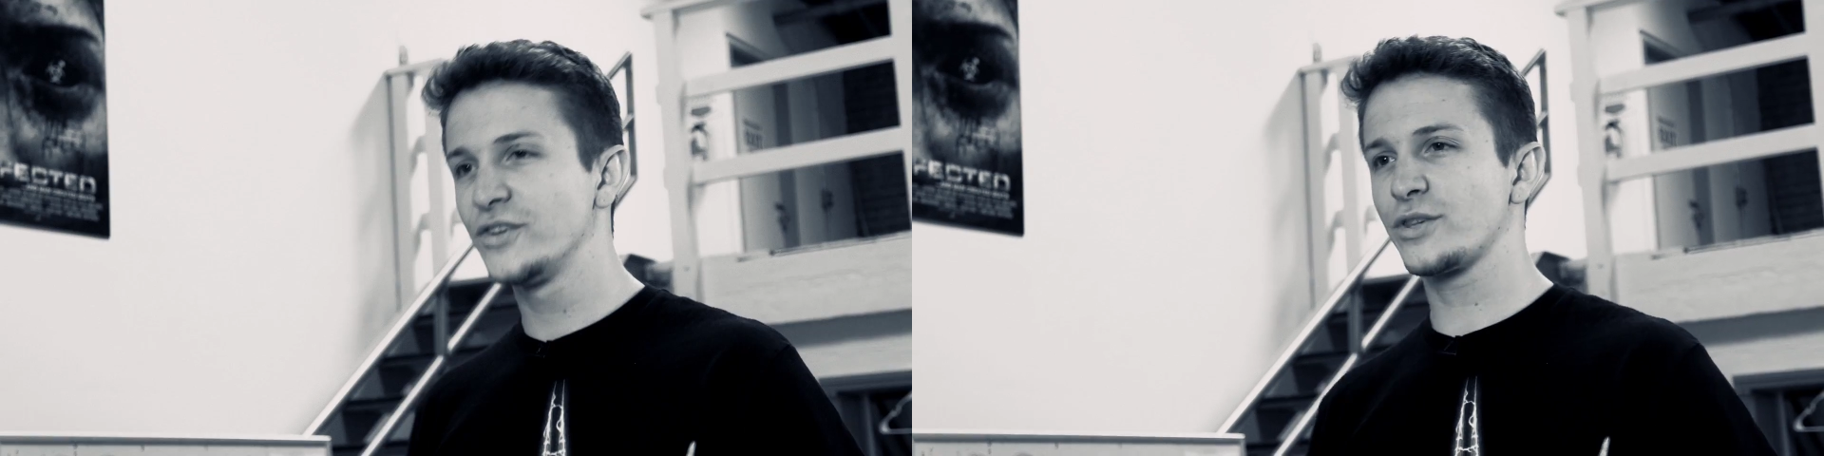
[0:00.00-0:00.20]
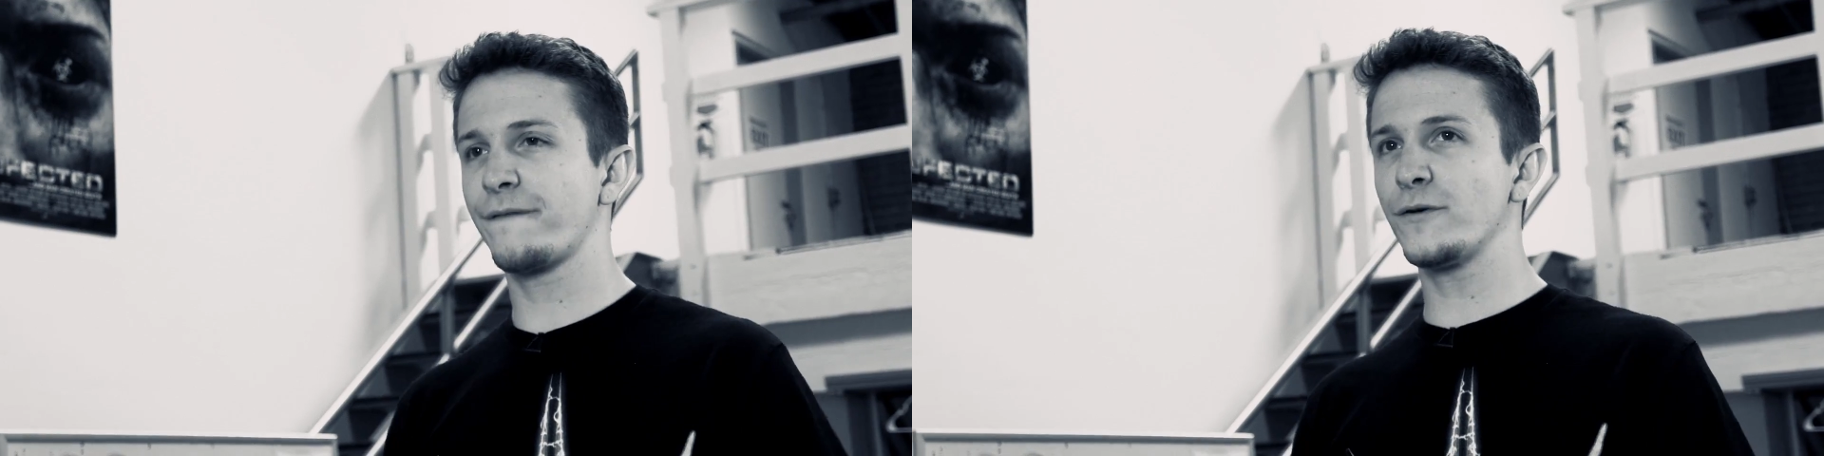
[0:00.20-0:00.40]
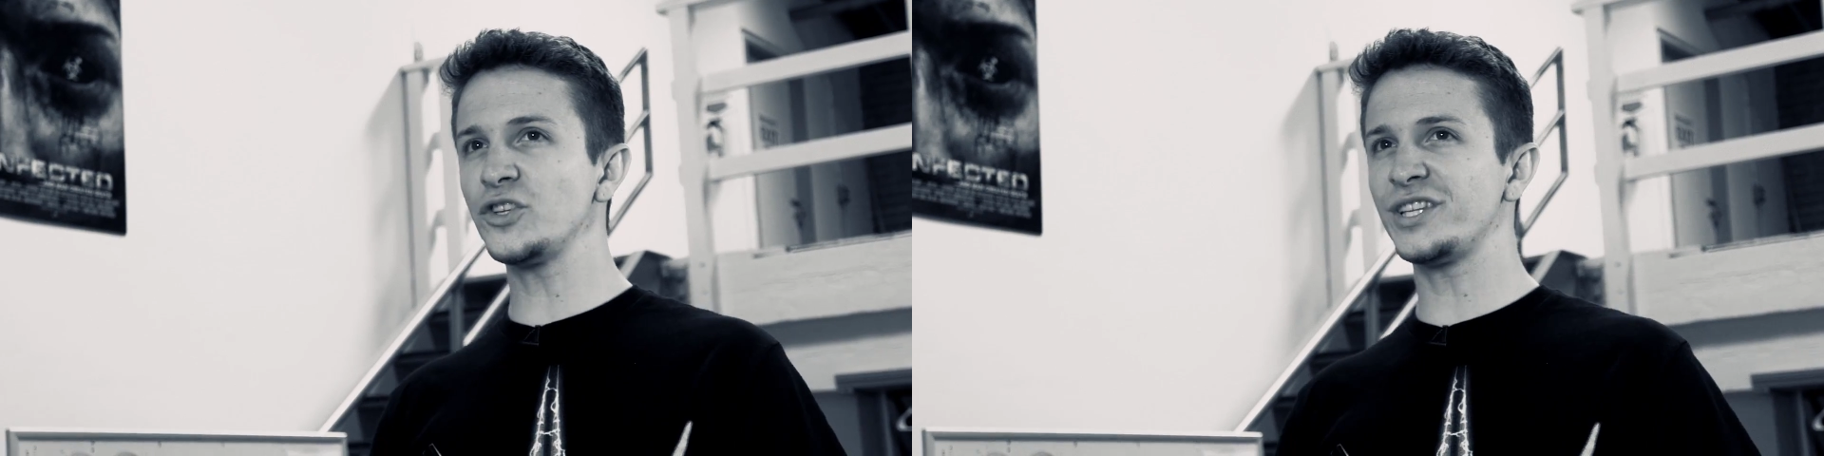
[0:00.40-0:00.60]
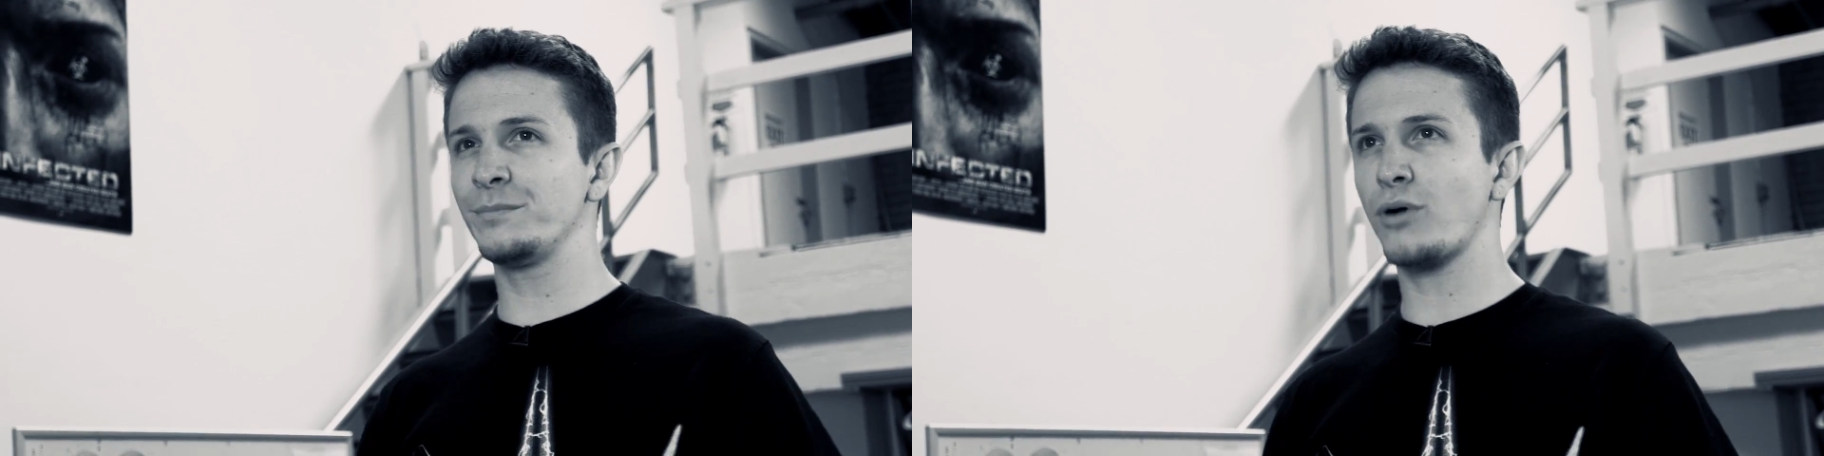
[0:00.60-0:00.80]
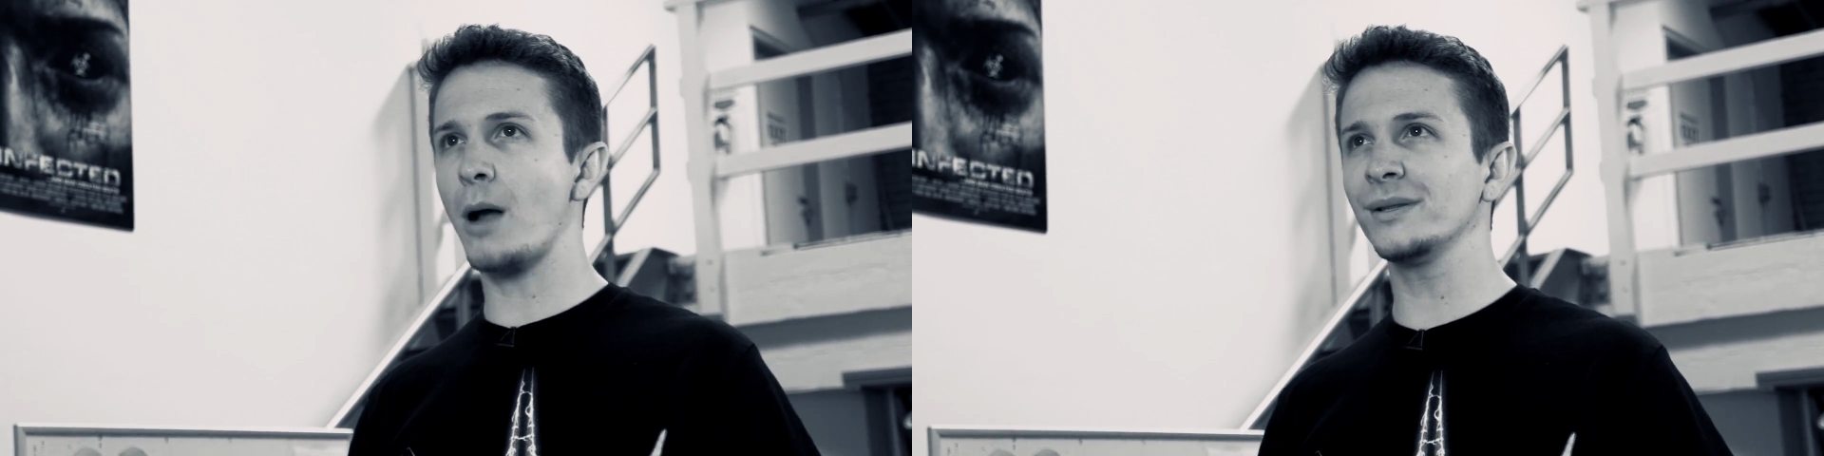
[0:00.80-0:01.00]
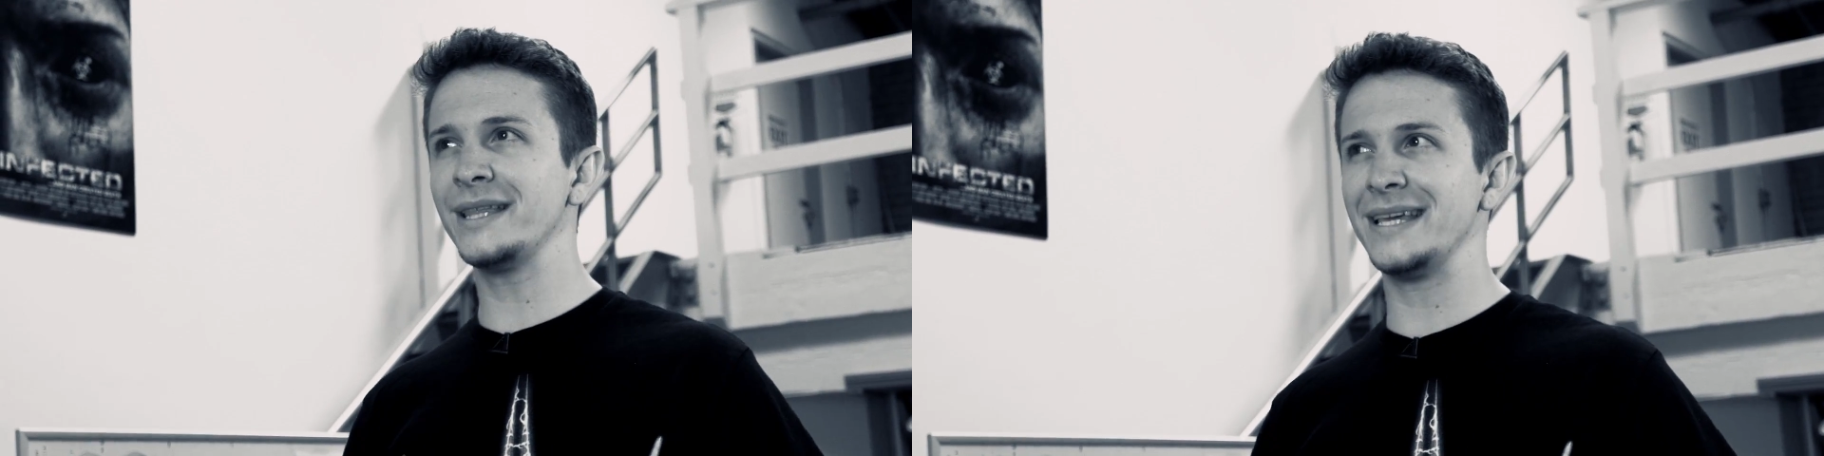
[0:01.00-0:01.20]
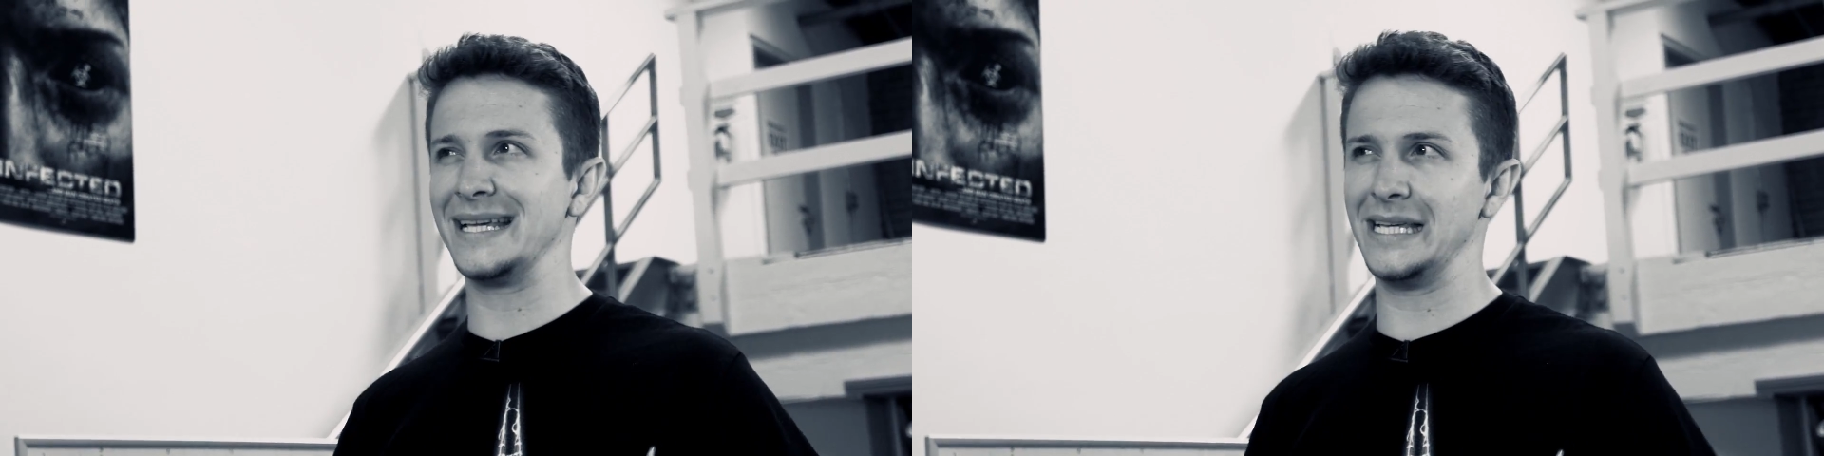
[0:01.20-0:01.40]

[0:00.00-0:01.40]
So the first and probably the